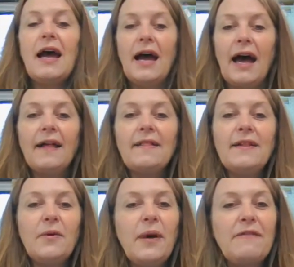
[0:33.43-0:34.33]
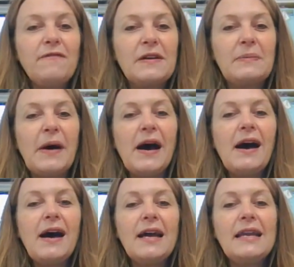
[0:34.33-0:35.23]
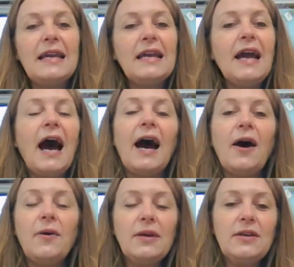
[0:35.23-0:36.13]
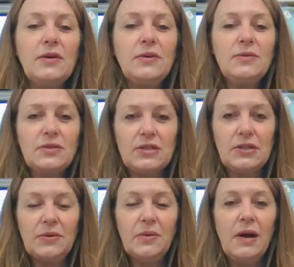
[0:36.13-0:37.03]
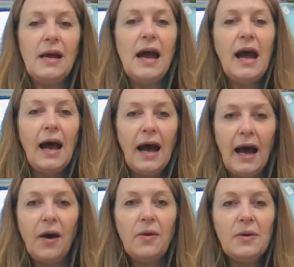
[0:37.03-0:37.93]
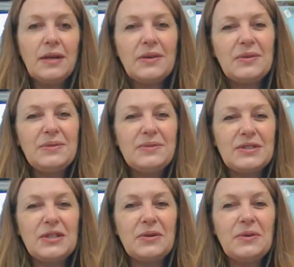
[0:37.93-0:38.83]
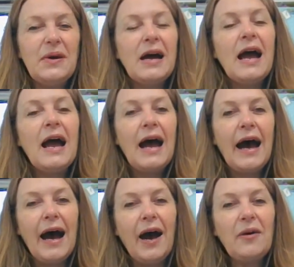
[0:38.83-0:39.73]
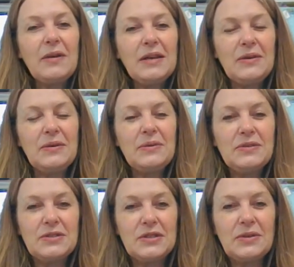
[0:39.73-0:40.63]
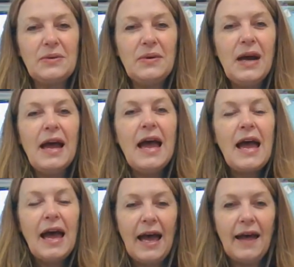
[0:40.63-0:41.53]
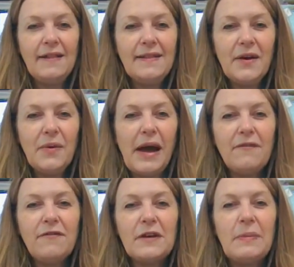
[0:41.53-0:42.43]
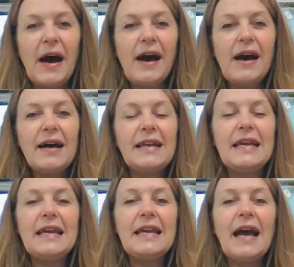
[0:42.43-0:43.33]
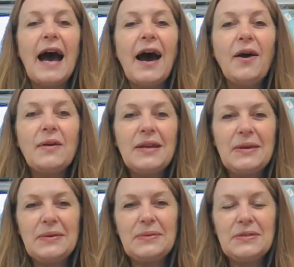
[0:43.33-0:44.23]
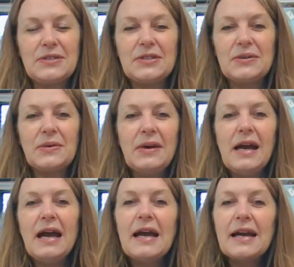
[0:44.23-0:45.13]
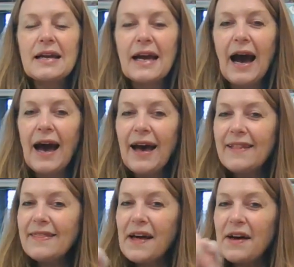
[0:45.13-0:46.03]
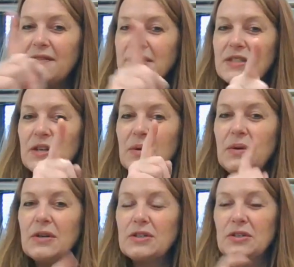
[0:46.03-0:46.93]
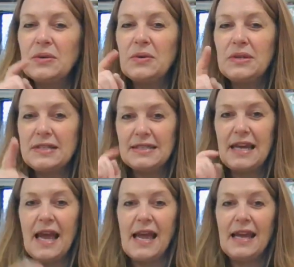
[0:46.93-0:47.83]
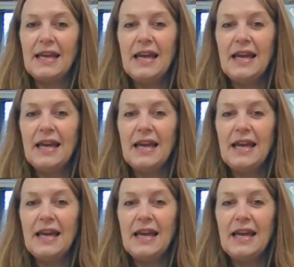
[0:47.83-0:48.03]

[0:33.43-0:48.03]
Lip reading: Hello, everybody. How do you do? How do you do? How do you do? Hello, everybody. How do you do? God loves you today.